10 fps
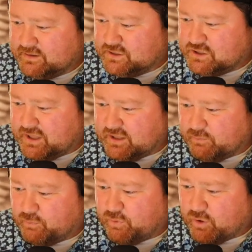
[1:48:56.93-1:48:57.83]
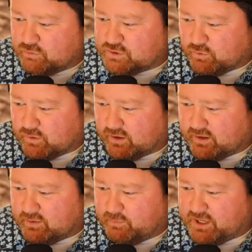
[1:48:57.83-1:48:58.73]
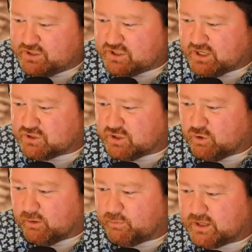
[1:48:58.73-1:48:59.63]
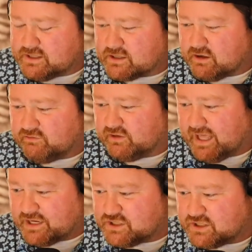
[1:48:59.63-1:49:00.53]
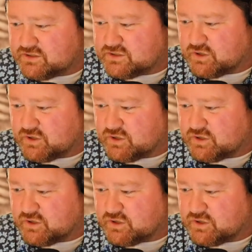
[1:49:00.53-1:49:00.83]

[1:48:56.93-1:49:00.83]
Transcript: Did you think the Pro Tour and the PDGA should incorporate disc golf legends